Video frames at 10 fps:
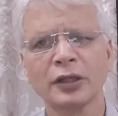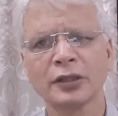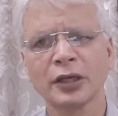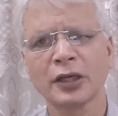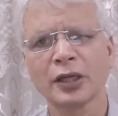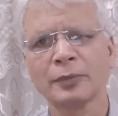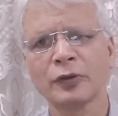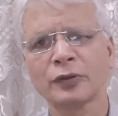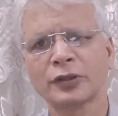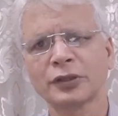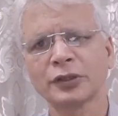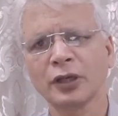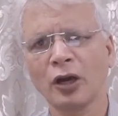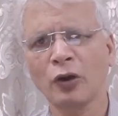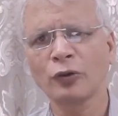talking about
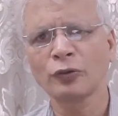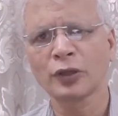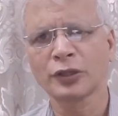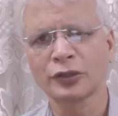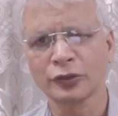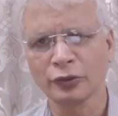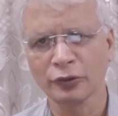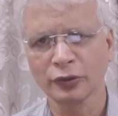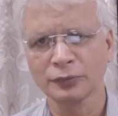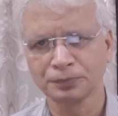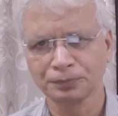how to control